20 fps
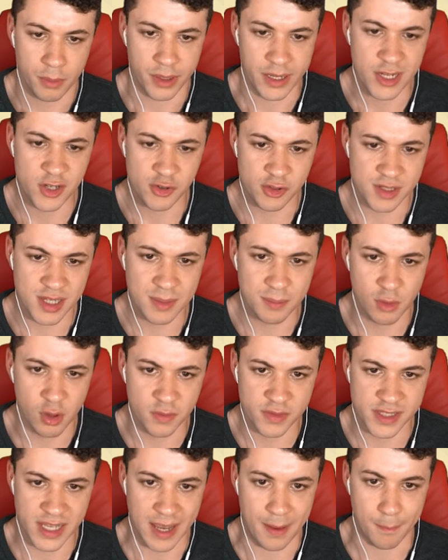But interesting
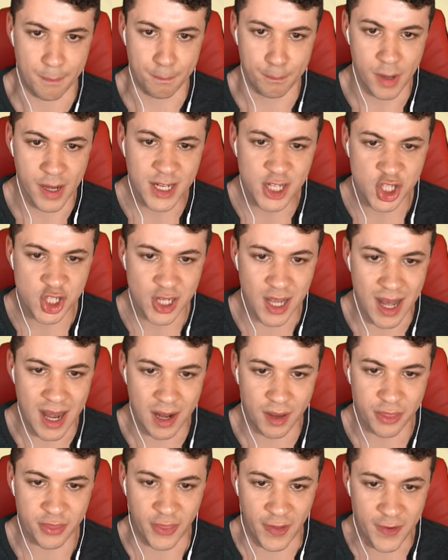moveset,
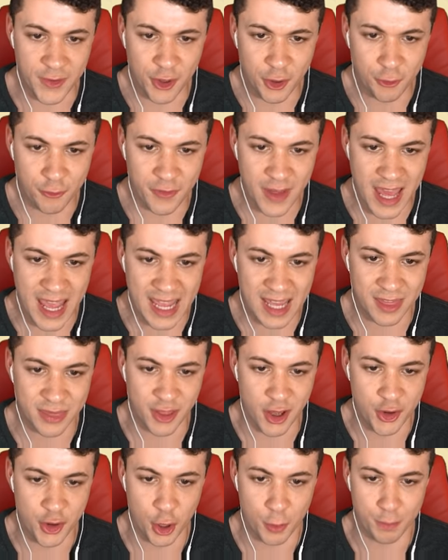Mudshot, Thunder Fang,
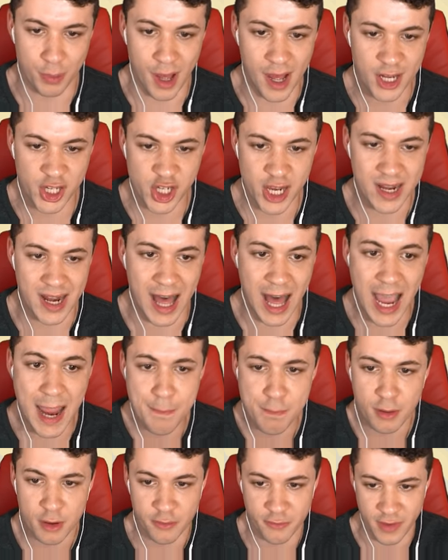Thunder Punch, and
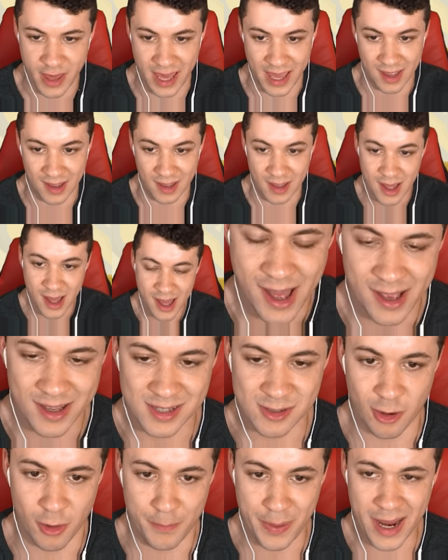Hyper Fang.
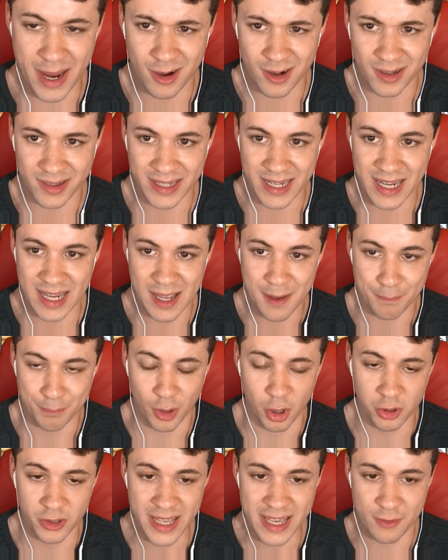So apparently,
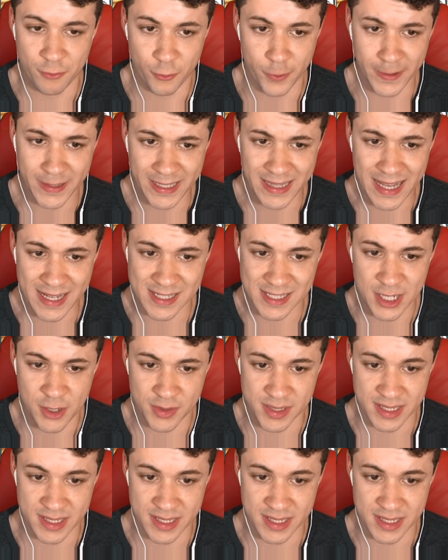Bolin really likes to use